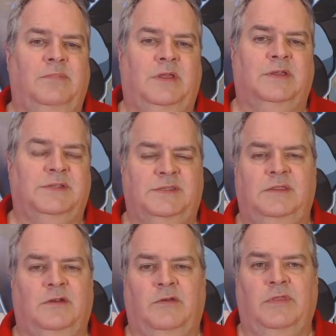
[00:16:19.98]
because
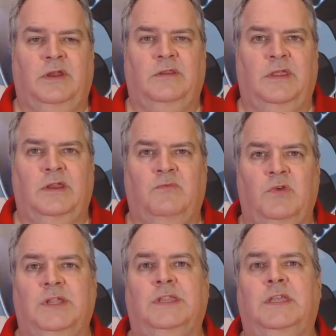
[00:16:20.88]
they
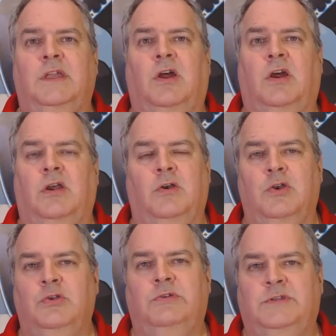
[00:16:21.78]
really are
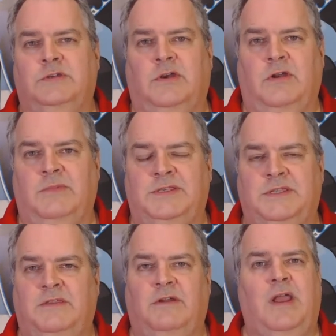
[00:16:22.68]
new to tournaments
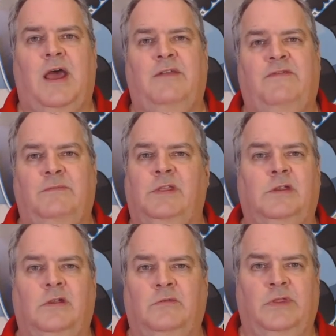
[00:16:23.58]
and they're not
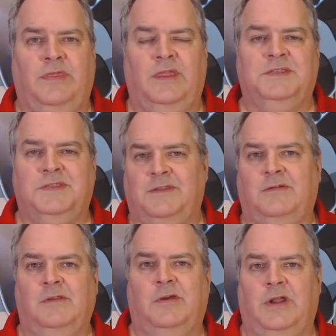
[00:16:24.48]
familiar with things and
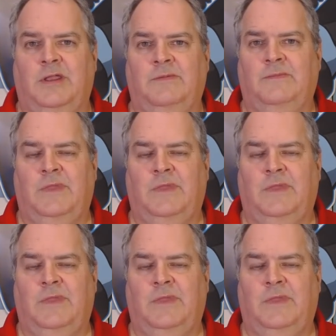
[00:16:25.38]
they're learning.